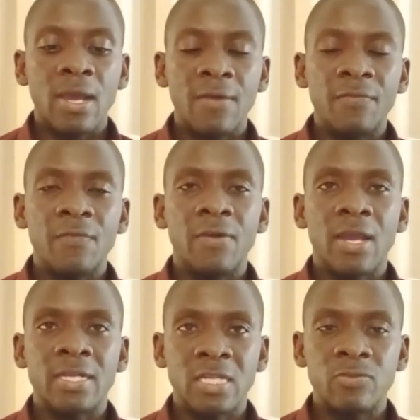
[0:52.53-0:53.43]
uh,
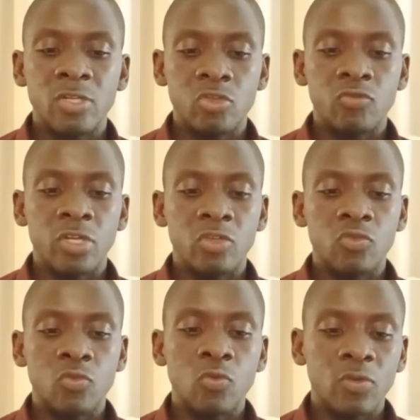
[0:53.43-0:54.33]
FIFA Qatar twenty
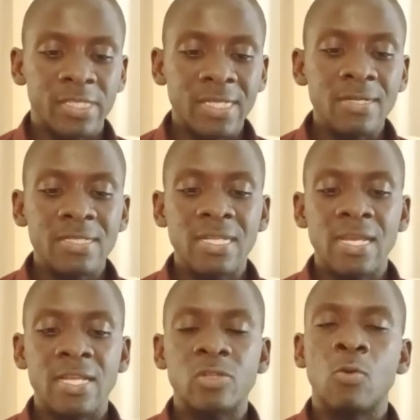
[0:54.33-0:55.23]
twenty-two sales tickets,